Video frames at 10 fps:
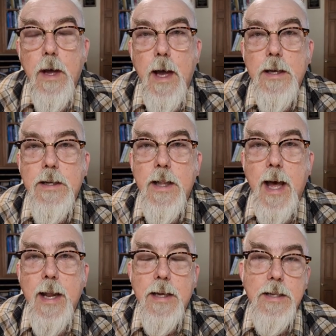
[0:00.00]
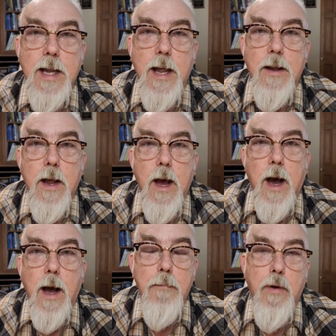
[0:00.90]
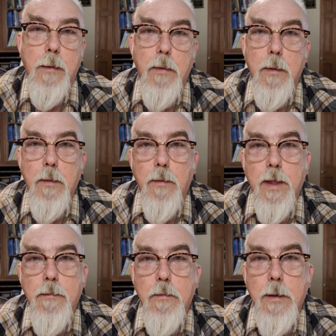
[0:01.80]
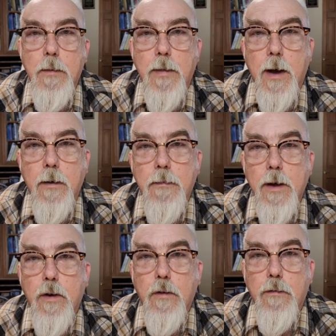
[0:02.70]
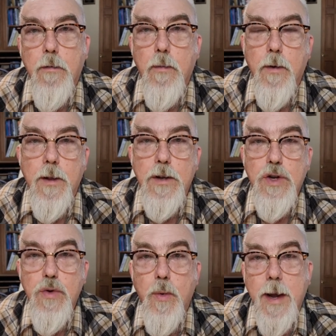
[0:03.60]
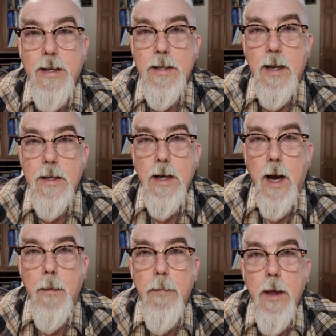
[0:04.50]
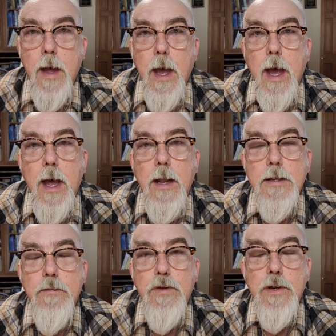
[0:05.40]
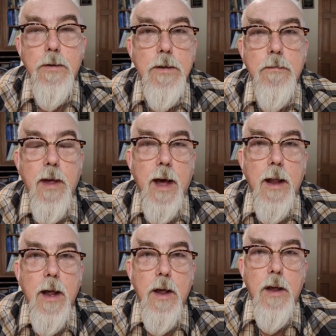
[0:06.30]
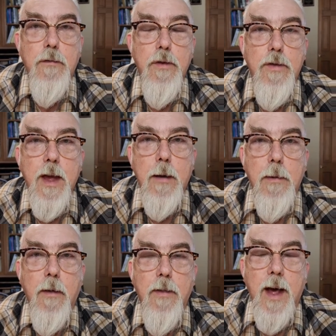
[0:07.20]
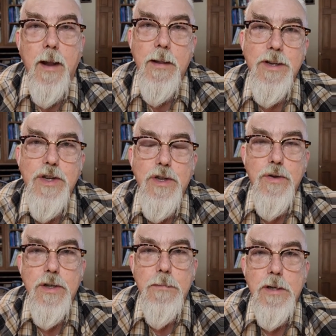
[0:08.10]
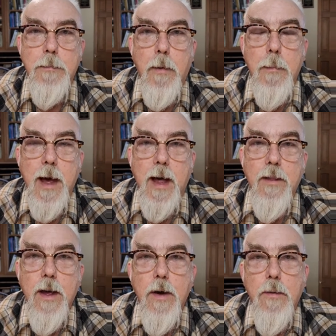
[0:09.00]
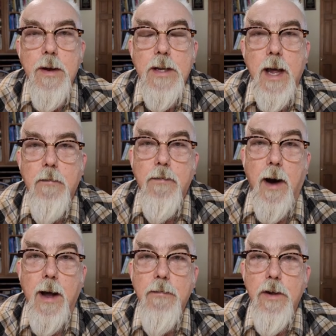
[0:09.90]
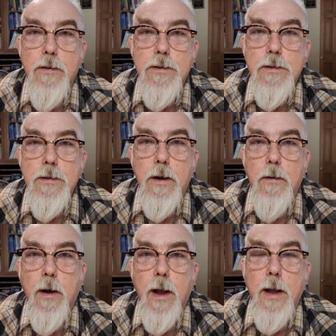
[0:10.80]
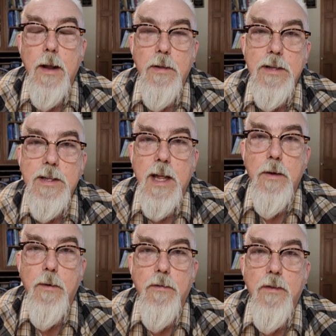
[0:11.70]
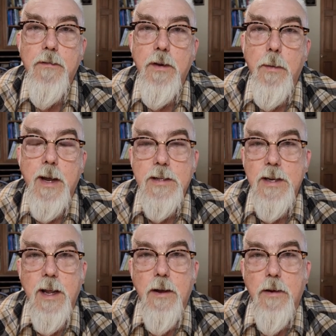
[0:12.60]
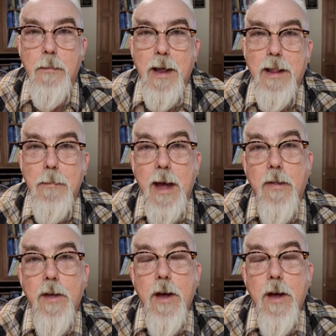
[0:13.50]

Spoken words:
And to that extent, I probably will never be without a vehicle for more than 2 weeks at a time. And as a result of that, if you think about that, and let's just do some simple math. We take 5 years, all right, and let's say there was 50 weeks in a year to make the math